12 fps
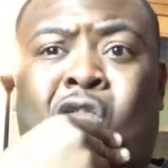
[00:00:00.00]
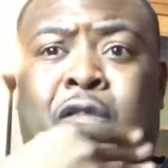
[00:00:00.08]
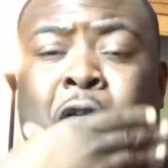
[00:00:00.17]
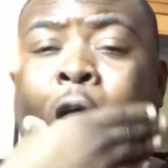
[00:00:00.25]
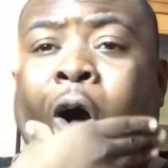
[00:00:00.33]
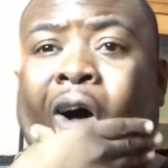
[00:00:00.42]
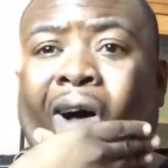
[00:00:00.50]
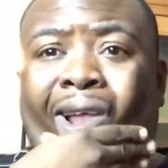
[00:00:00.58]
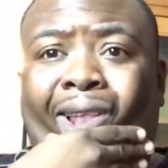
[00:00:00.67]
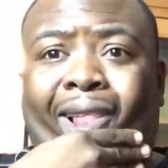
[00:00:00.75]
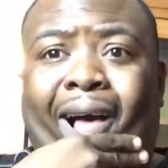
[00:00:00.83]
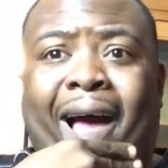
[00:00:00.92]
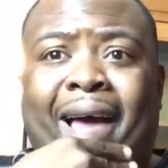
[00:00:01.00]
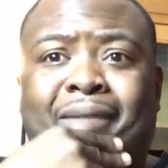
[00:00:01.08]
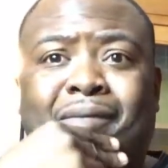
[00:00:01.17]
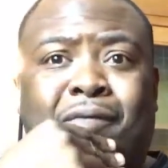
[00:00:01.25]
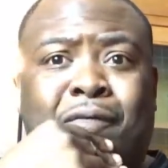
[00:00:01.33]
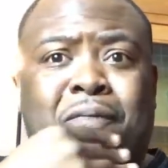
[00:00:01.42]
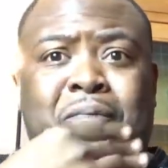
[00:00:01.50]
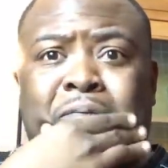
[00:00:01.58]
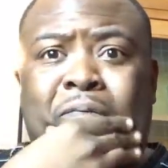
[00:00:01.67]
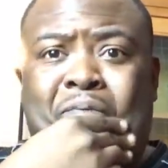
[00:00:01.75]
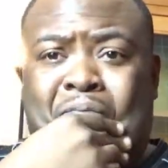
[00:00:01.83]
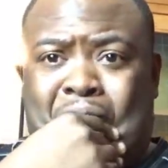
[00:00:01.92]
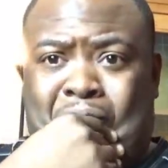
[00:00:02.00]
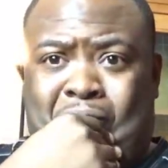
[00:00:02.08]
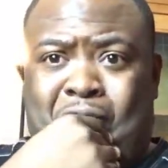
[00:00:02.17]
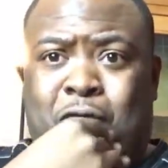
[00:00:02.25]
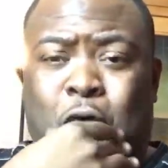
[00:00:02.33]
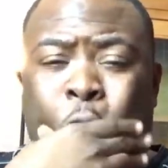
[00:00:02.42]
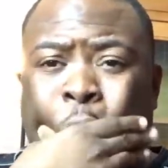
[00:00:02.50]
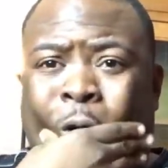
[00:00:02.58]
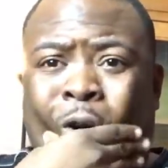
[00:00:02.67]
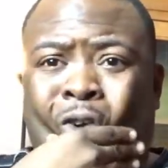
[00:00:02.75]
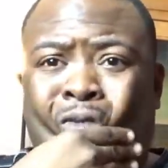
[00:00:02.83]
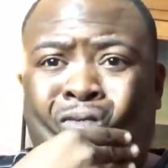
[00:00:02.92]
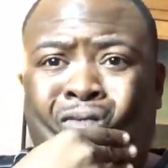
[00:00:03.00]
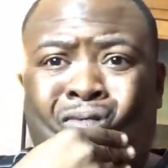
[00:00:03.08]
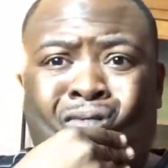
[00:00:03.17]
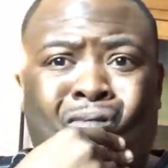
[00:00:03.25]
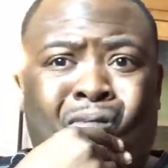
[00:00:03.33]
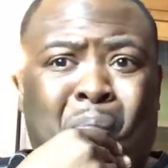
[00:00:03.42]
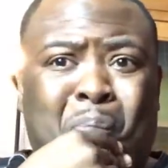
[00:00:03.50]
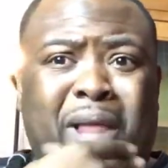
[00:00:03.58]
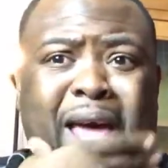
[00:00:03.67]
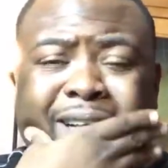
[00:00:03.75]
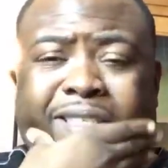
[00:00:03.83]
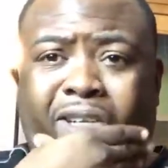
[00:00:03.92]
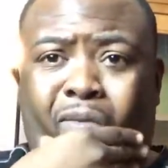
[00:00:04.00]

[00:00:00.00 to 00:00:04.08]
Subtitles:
fought a lot for blacks